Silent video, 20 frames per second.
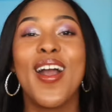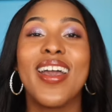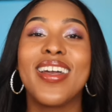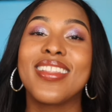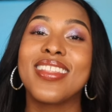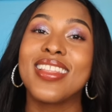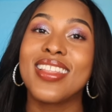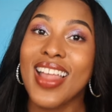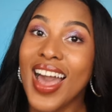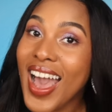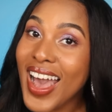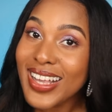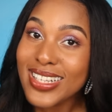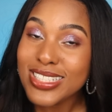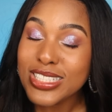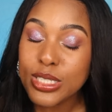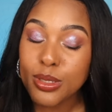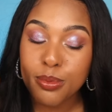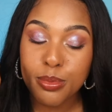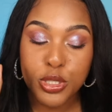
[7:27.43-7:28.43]
right,
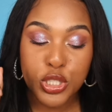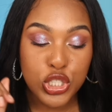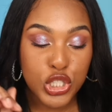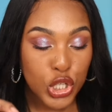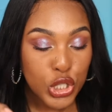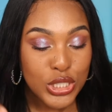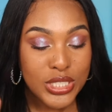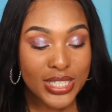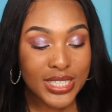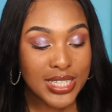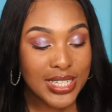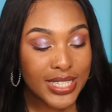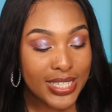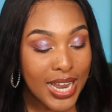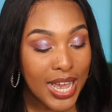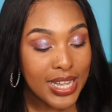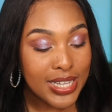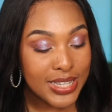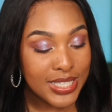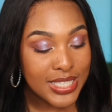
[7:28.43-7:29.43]
last but certainly
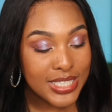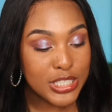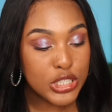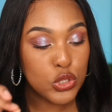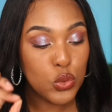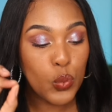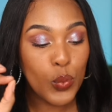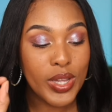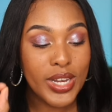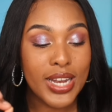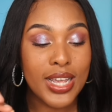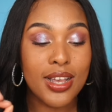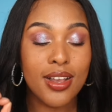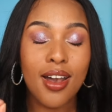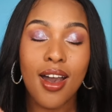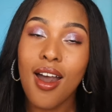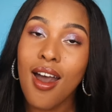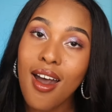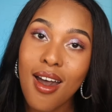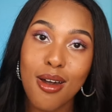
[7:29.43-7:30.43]
not least, when it
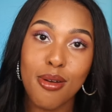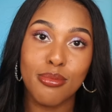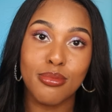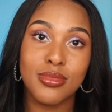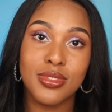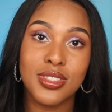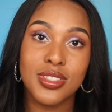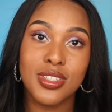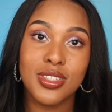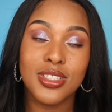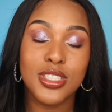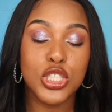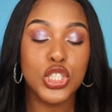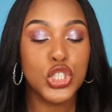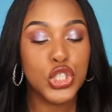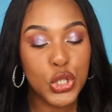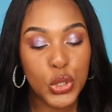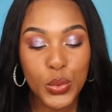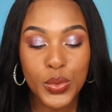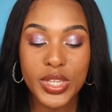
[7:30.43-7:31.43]
comes
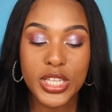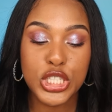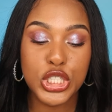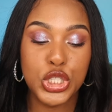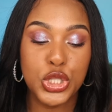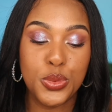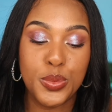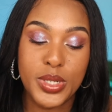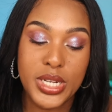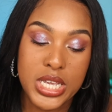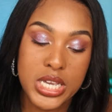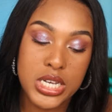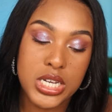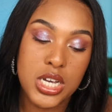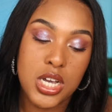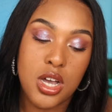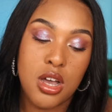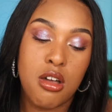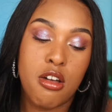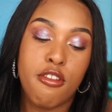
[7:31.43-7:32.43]
to these unique
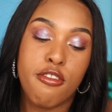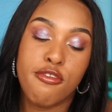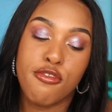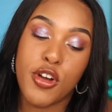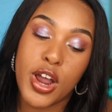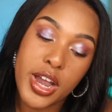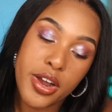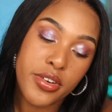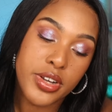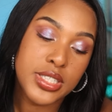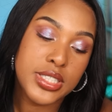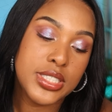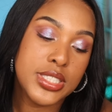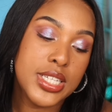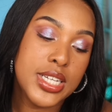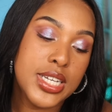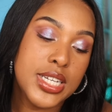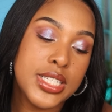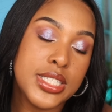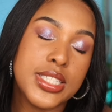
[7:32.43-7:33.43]

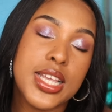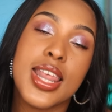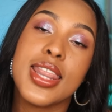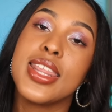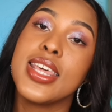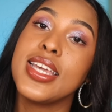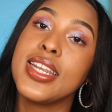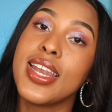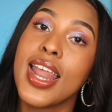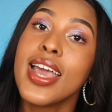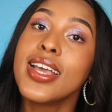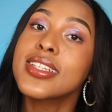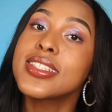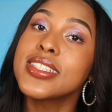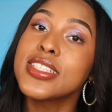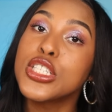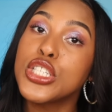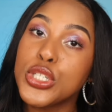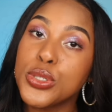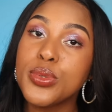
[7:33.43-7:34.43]
fragrances, the
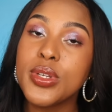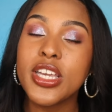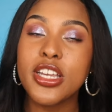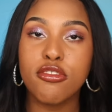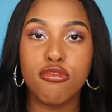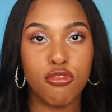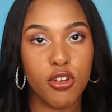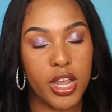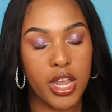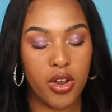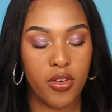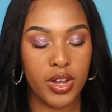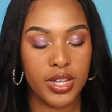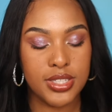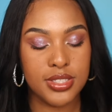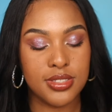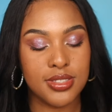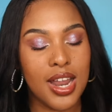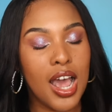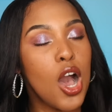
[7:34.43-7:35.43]
next unique
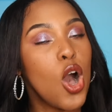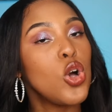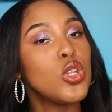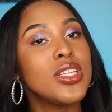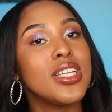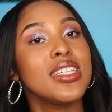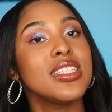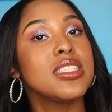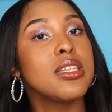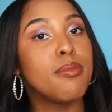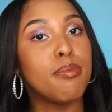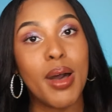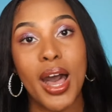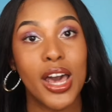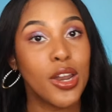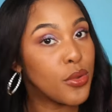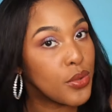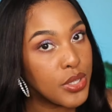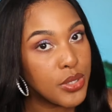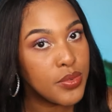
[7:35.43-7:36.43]
fragrance. Not only is the
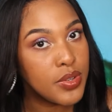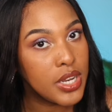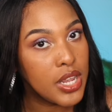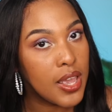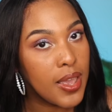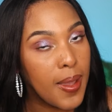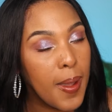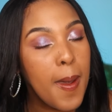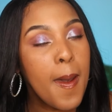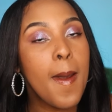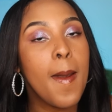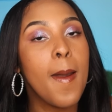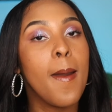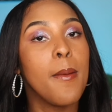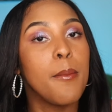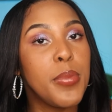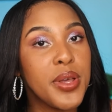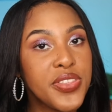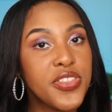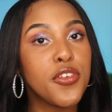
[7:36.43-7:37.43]
bottle unique,
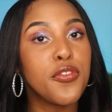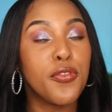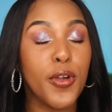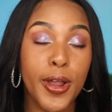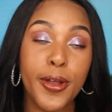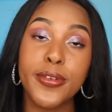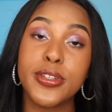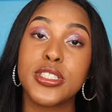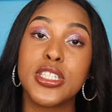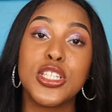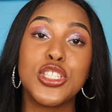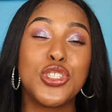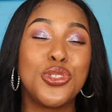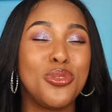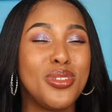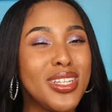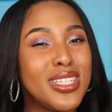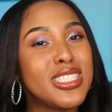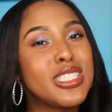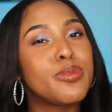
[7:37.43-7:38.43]
but the fragrance is
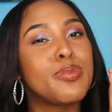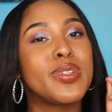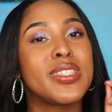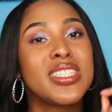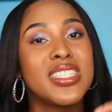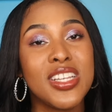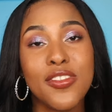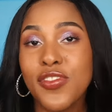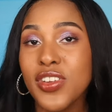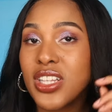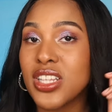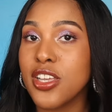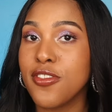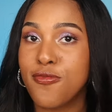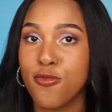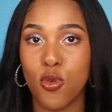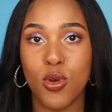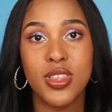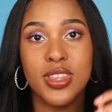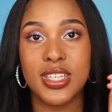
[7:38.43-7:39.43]
unique specifically
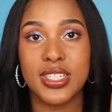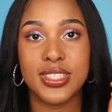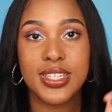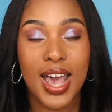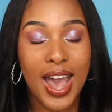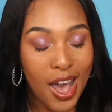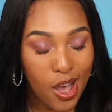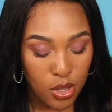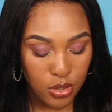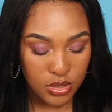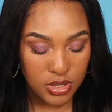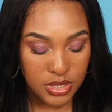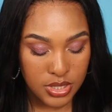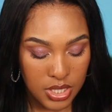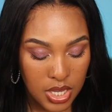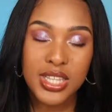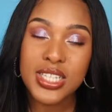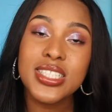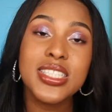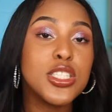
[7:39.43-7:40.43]
for this house.
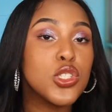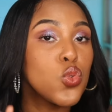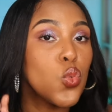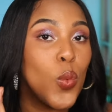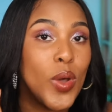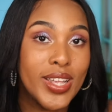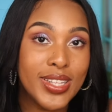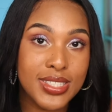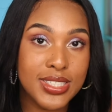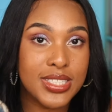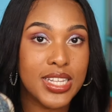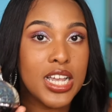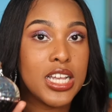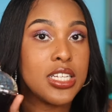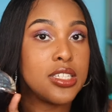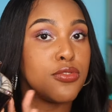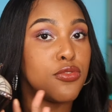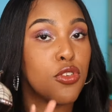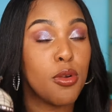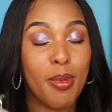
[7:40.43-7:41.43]
This is
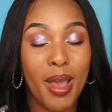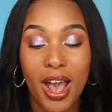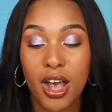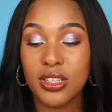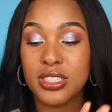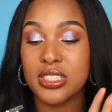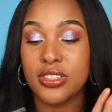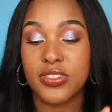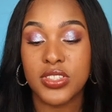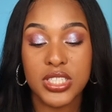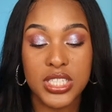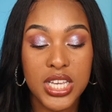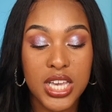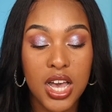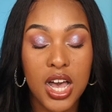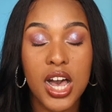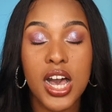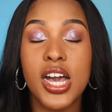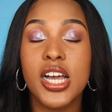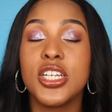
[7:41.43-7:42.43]
Wednesday from House of
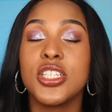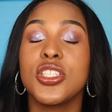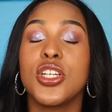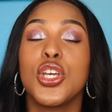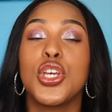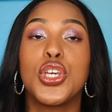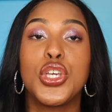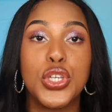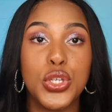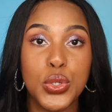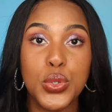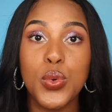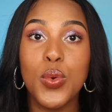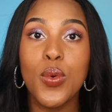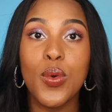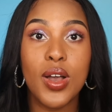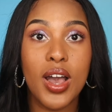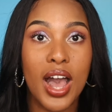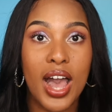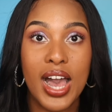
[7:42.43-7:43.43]
Sillage.
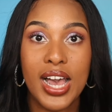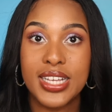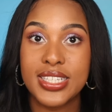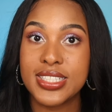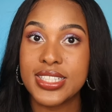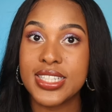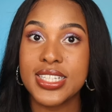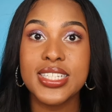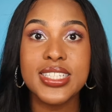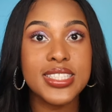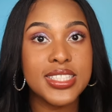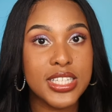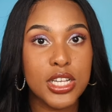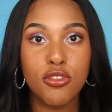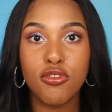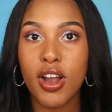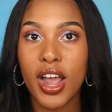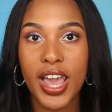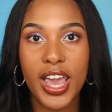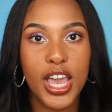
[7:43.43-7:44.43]
You guys, this
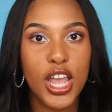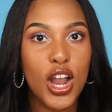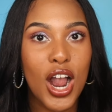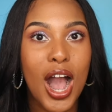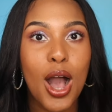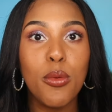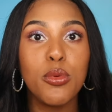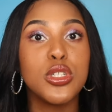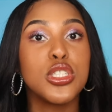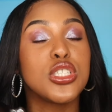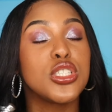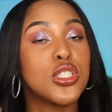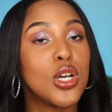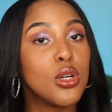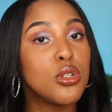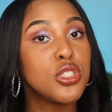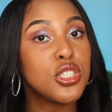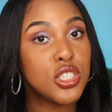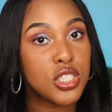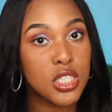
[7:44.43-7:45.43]
scent right here, I was
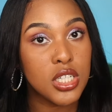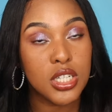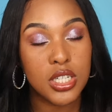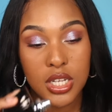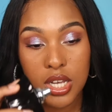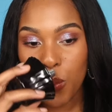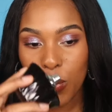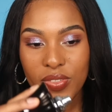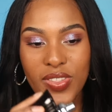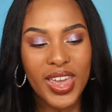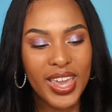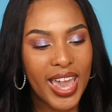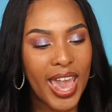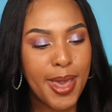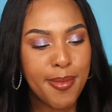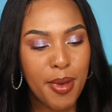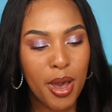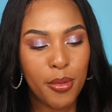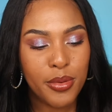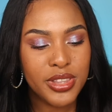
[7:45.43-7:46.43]
so shook when they
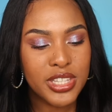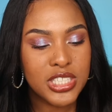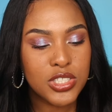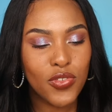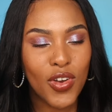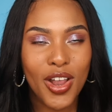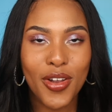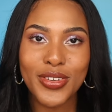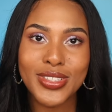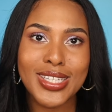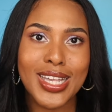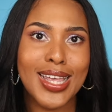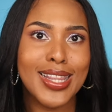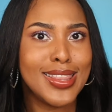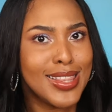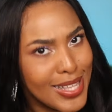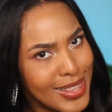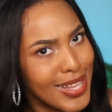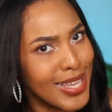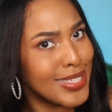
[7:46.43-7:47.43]
came out with this fragrance,
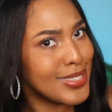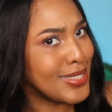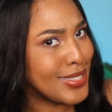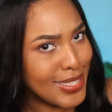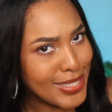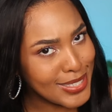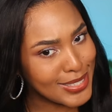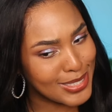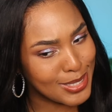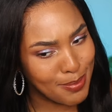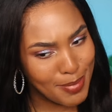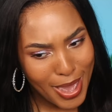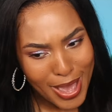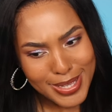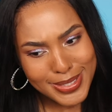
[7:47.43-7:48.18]
and then they sent it to me. I